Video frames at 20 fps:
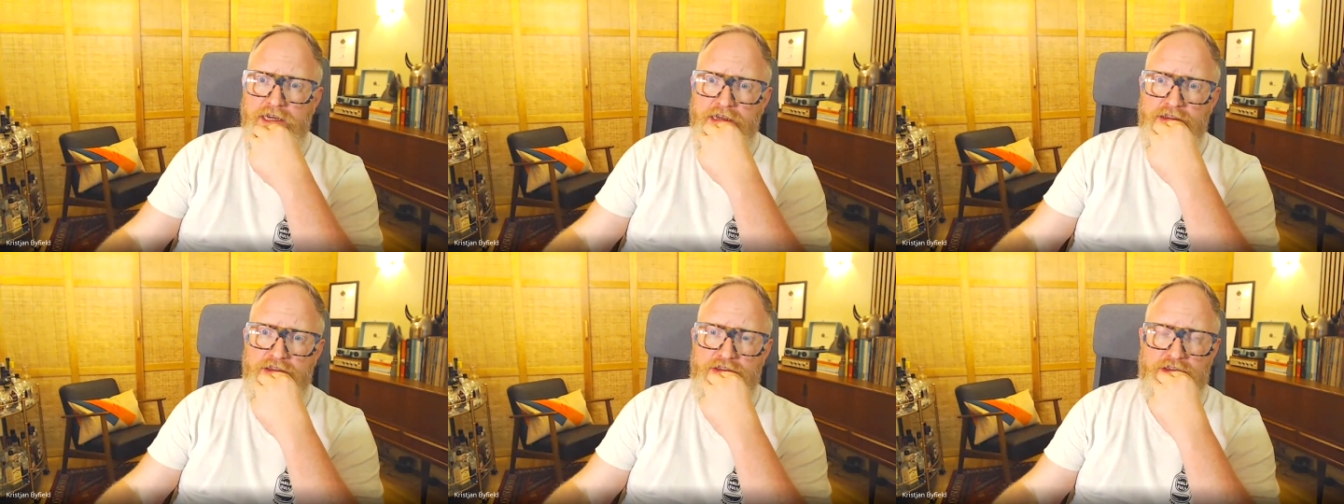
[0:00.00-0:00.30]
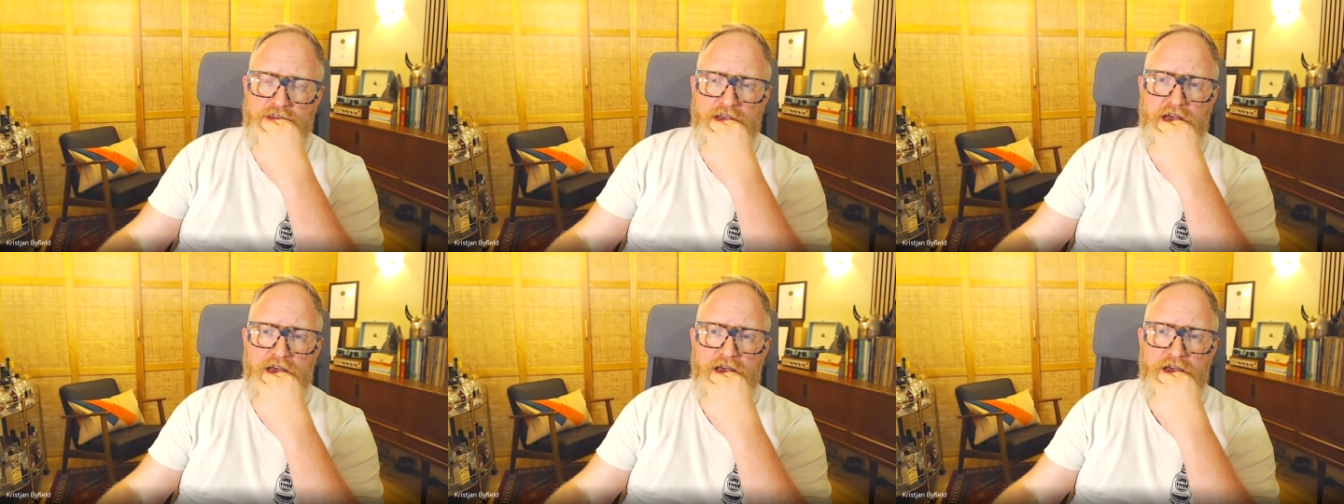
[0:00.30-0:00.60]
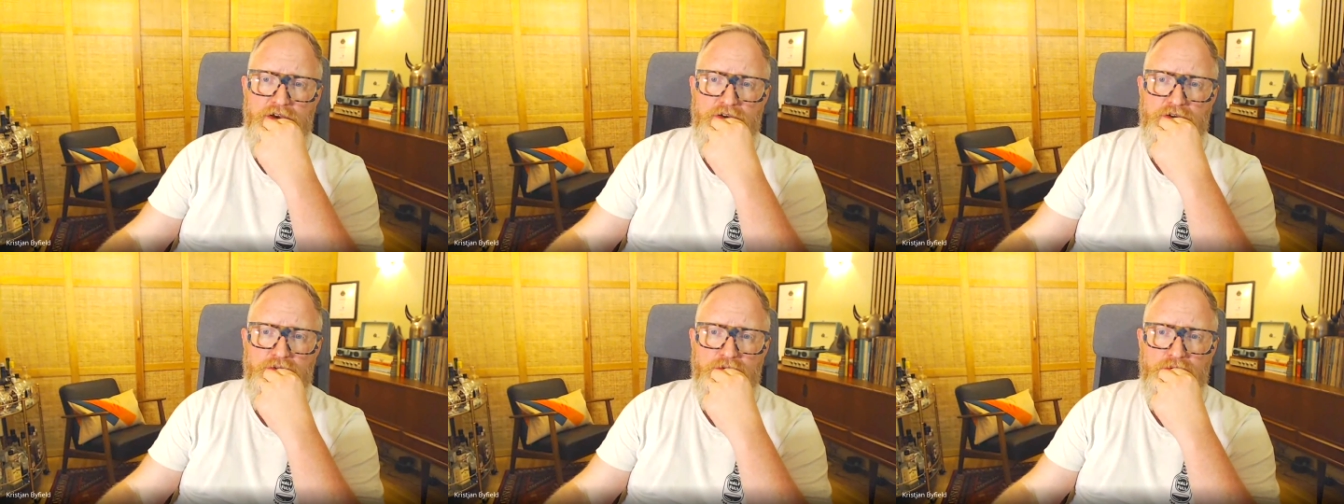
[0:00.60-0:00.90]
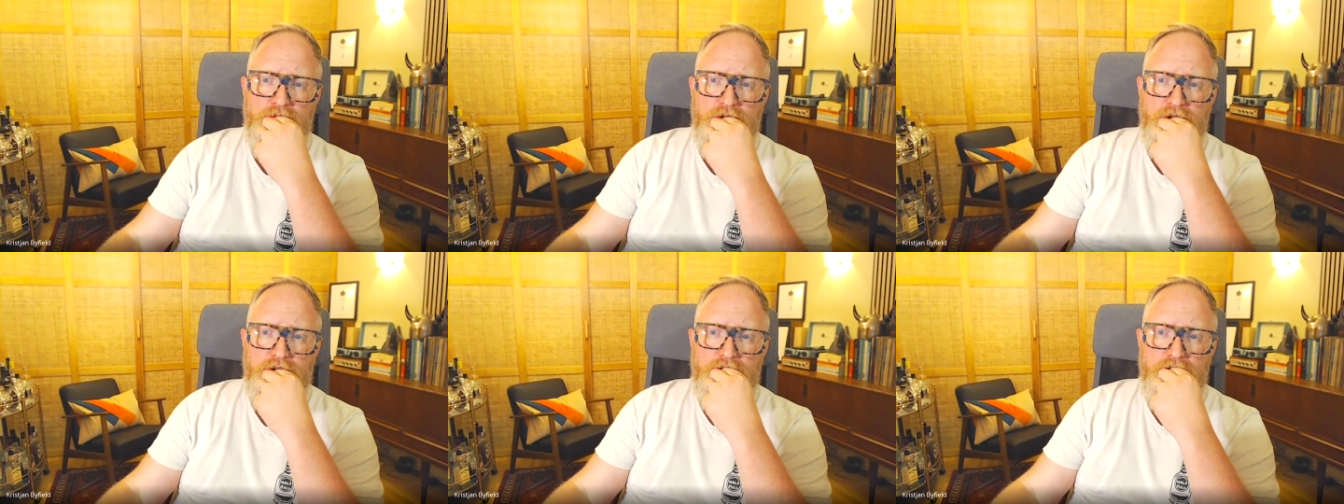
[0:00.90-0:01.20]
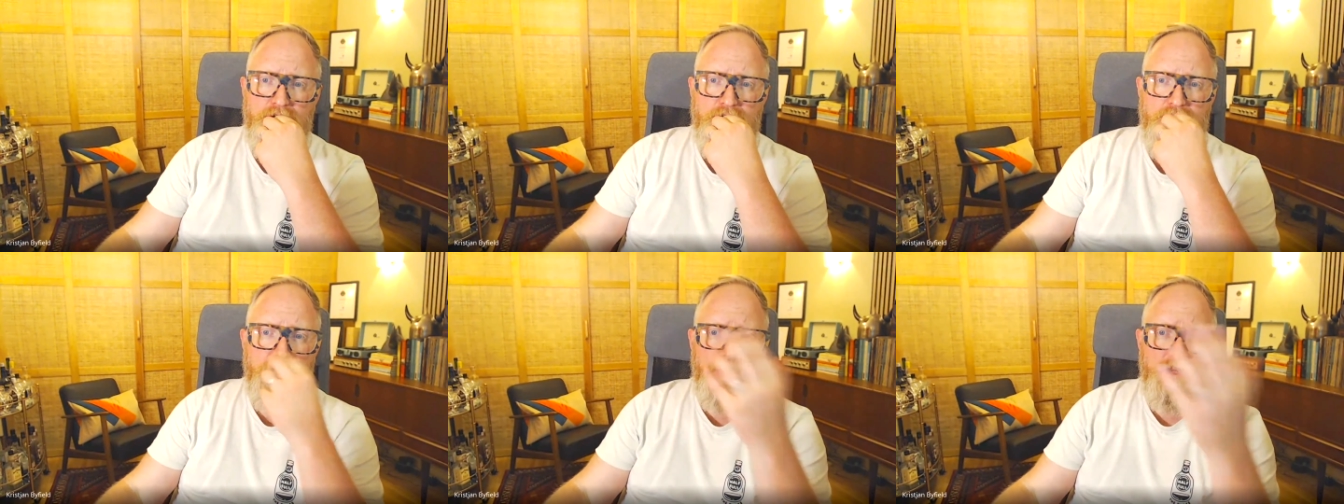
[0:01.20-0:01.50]
So,
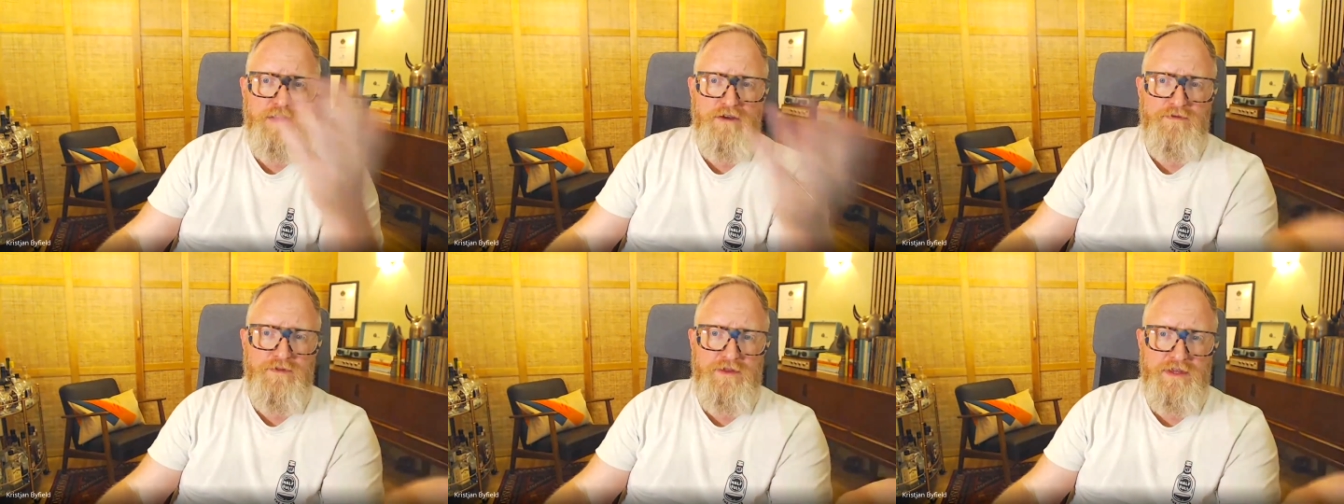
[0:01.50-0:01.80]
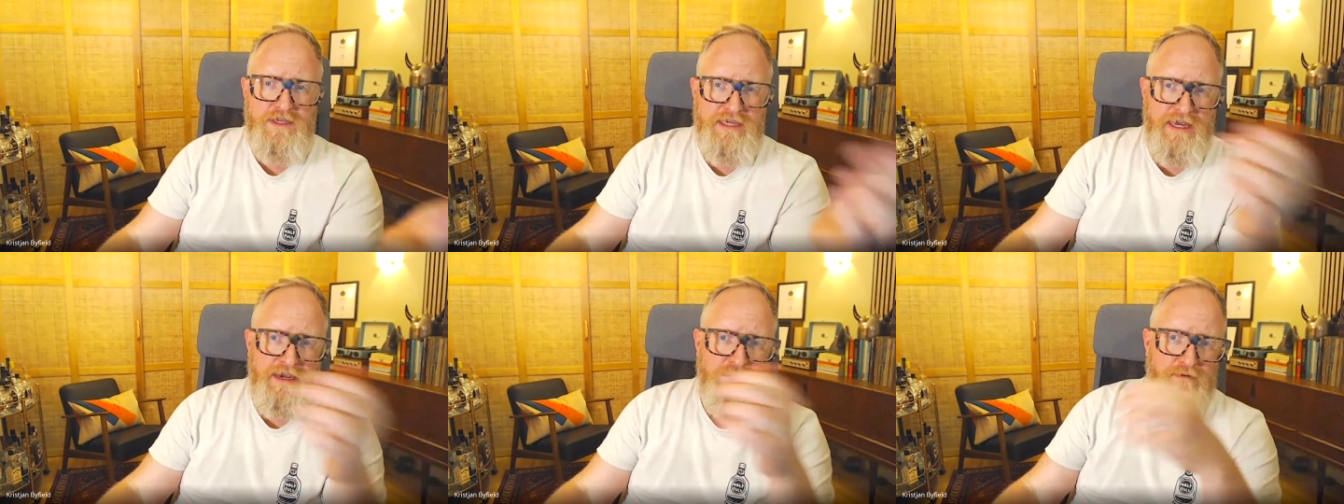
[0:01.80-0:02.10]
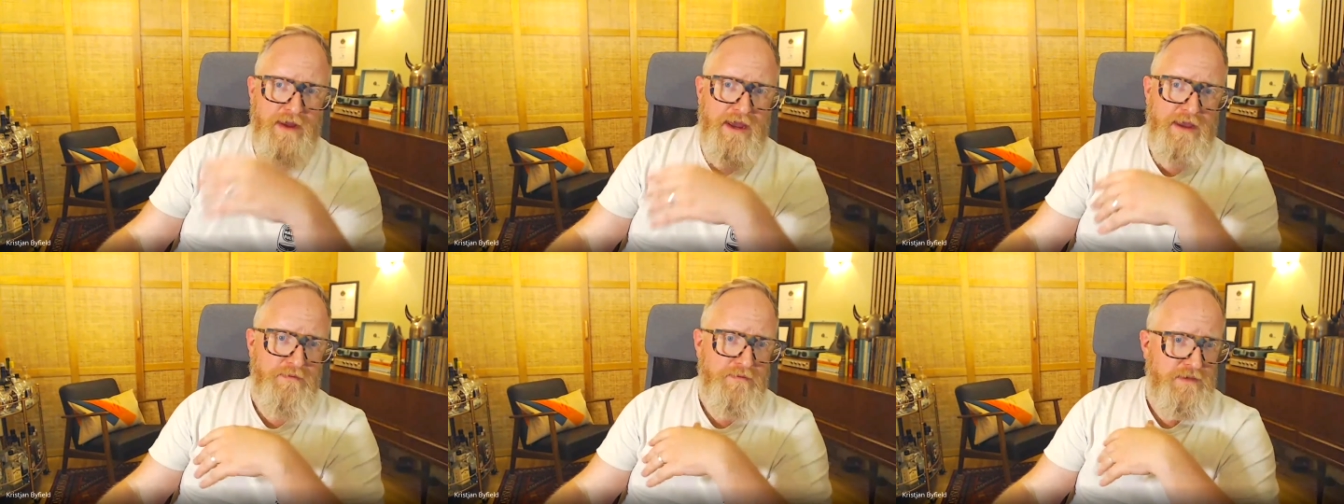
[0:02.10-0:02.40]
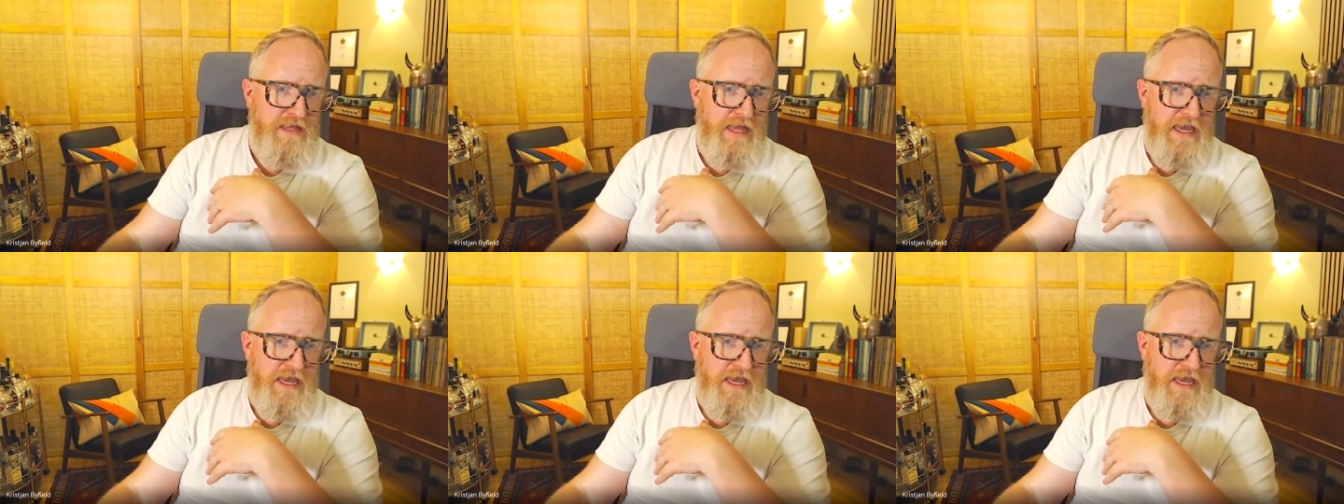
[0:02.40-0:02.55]
you know, for the CRMs,